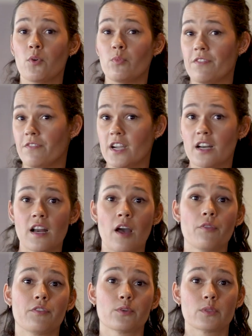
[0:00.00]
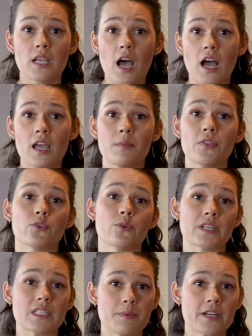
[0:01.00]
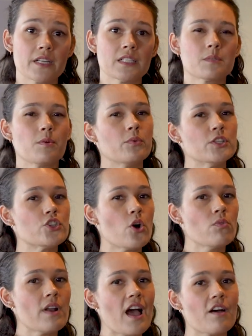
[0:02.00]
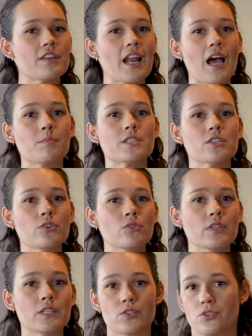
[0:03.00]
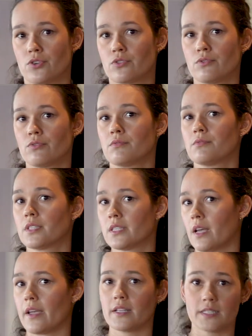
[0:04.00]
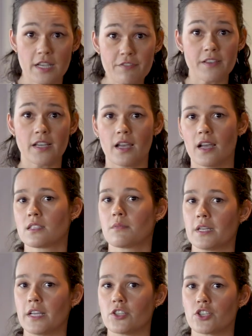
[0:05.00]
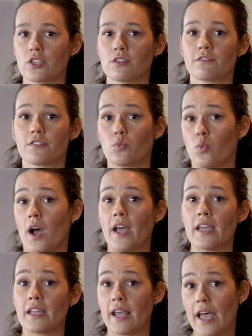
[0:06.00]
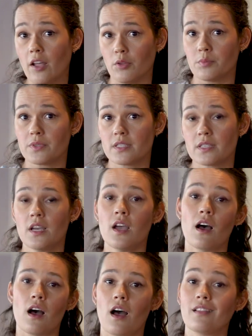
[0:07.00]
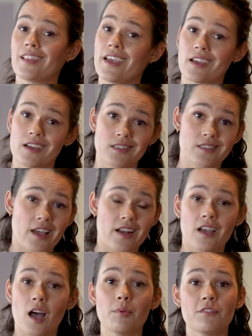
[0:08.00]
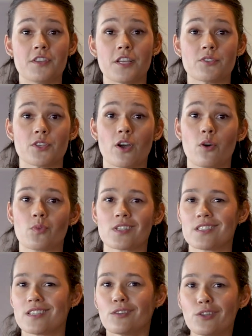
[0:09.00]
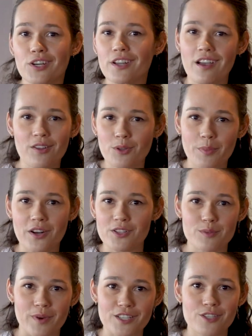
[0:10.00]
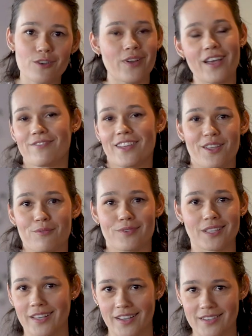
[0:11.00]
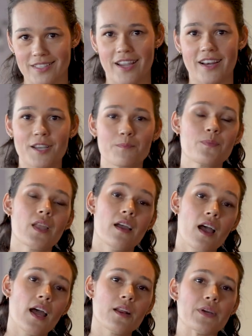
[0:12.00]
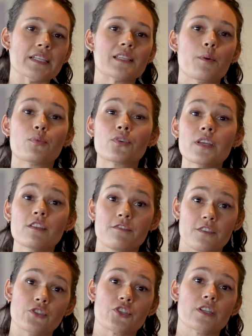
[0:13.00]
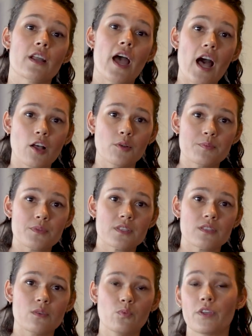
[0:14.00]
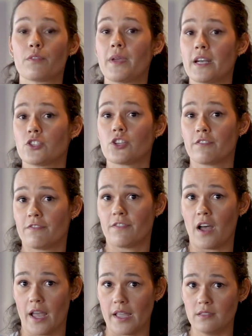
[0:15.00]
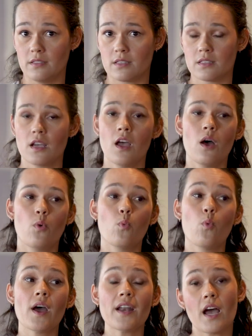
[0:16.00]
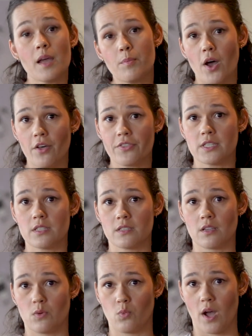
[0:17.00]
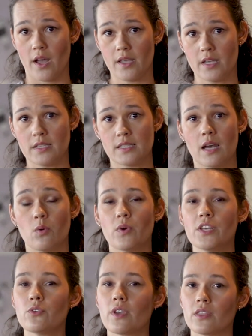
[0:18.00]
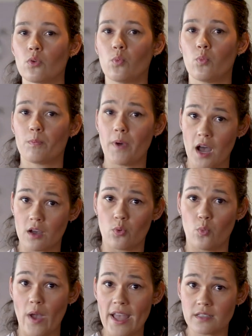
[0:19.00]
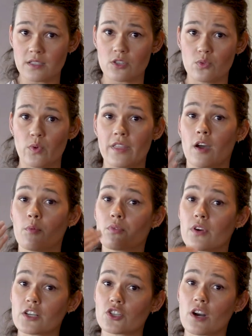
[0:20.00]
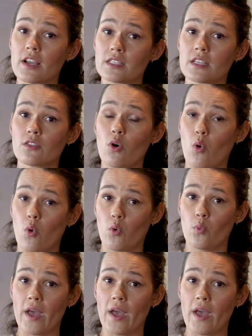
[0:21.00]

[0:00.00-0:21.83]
We figured it out through time and through experience, but we don't have an absolutely certain scientific explanation for why it helps. Like I said a couple videos ago, we're still learning all about espresso, and I find that really exciting. Anyways, Preinfusion helps with managing fines. One hypothesis on why is that when you get the puck wet without pressurizing the whole